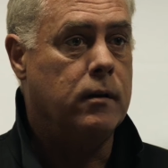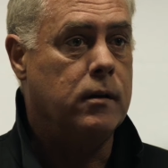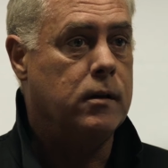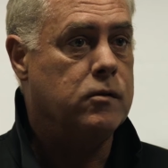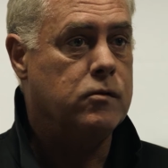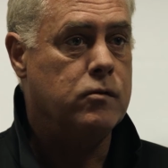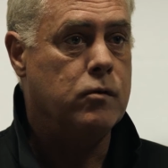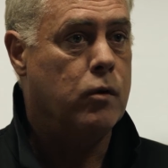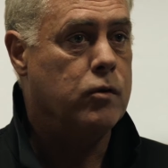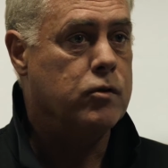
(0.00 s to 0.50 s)
and
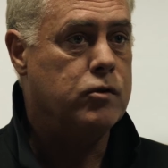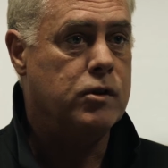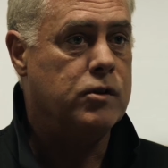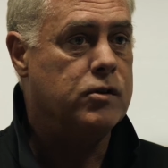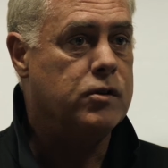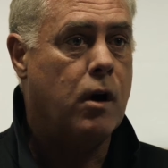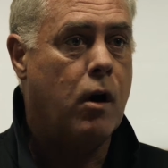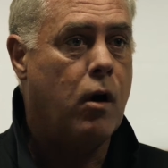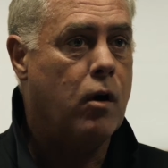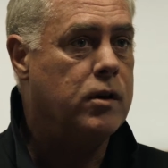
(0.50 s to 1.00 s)
it's not
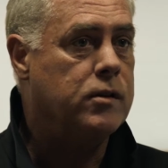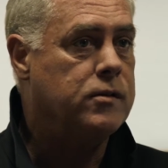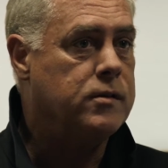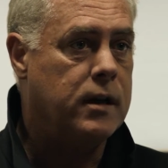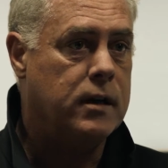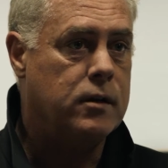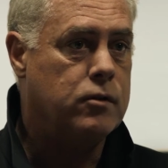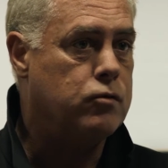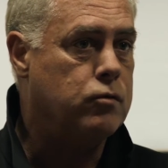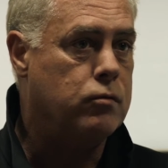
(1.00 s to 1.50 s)
just
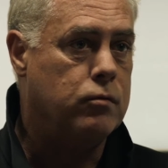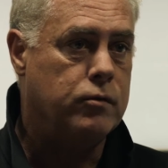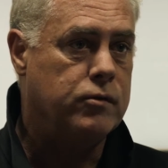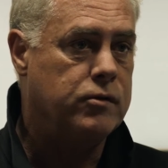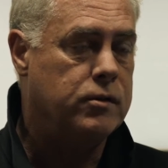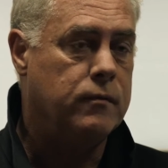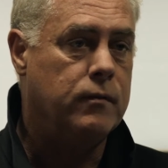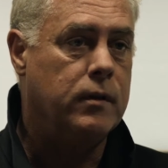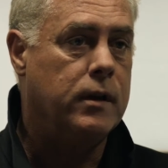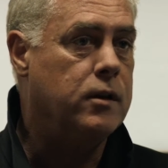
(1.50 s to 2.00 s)
architecture or
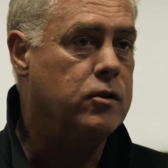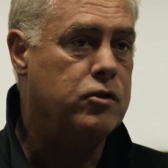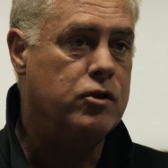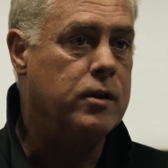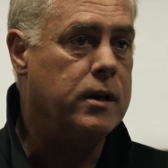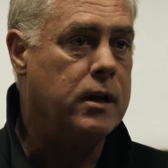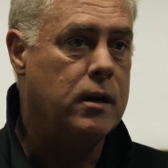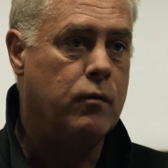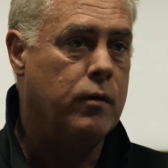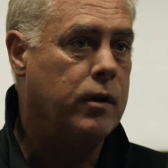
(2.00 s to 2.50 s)
civil
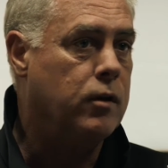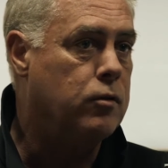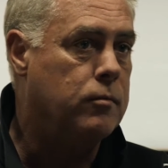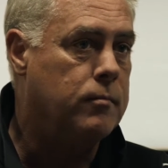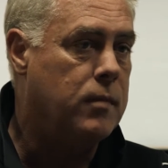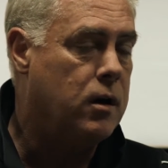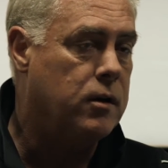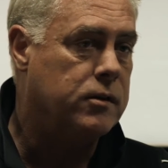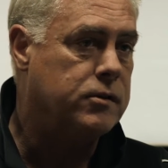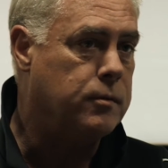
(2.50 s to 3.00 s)
engineering or
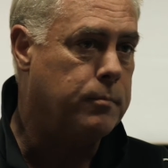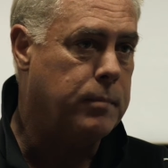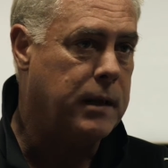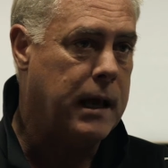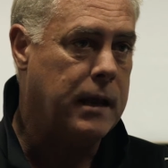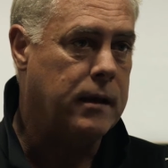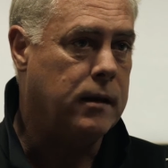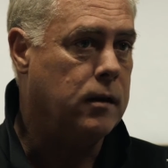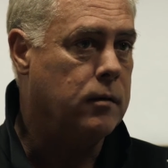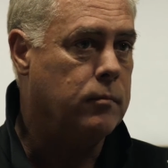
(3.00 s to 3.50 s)
master
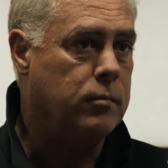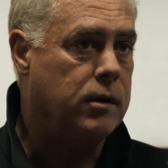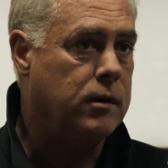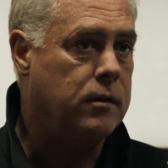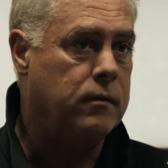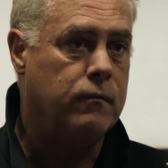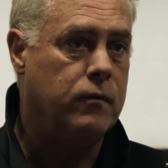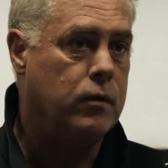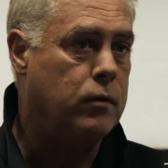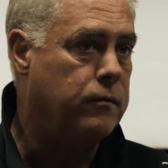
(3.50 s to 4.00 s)
planning, but
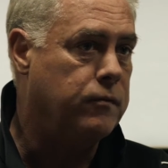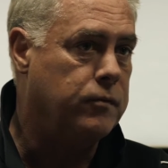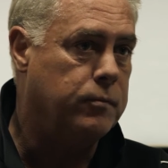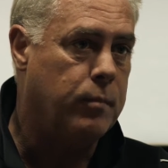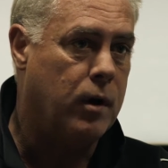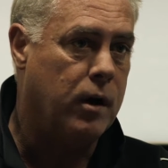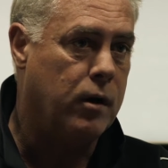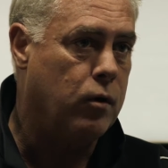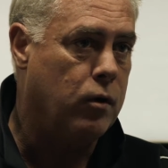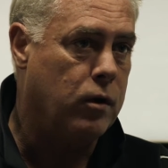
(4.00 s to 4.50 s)
it involves
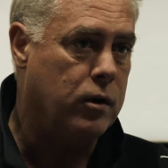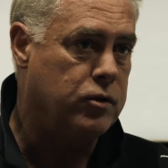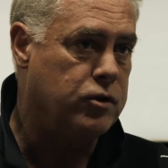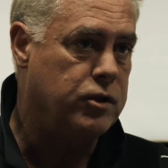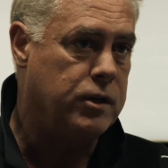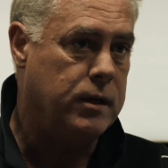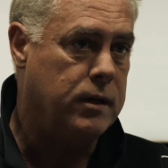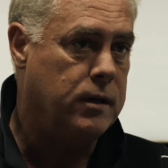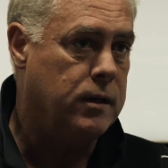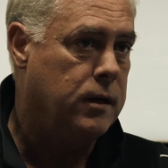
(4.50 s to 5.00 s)

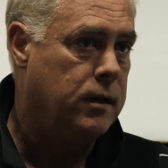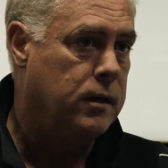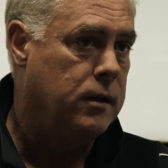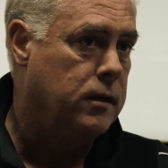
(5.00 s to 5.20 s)
biology,